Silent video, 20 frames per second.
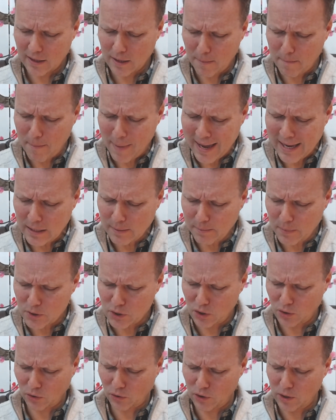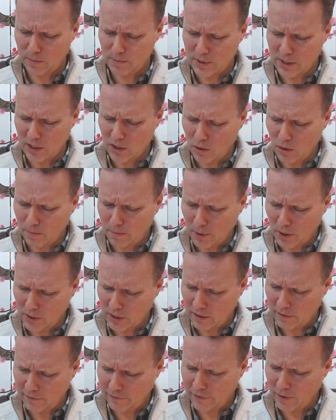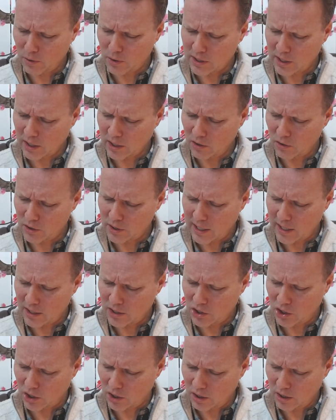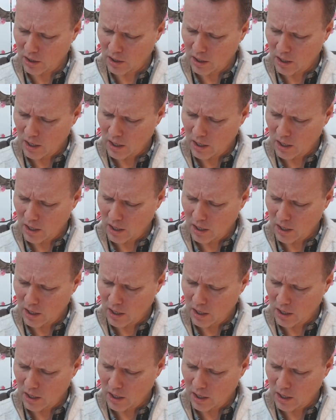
the main muscle groups in your body and focusing your attention